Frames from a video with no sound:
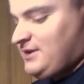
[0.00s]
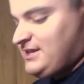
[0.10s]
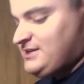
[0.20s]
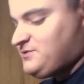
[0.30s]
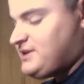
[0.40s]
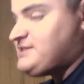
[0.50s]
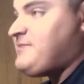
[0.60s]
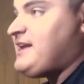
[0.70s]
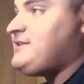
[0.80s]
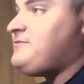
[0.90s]
And this one is
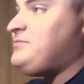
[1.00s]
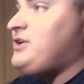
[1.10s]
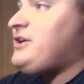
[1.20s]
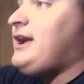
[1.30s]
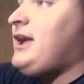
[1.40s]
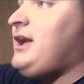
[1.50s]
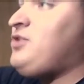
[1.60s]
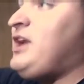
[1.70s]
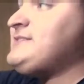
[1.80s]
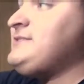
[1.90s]
made of pure
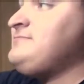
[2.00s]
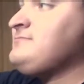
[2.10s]
bronze.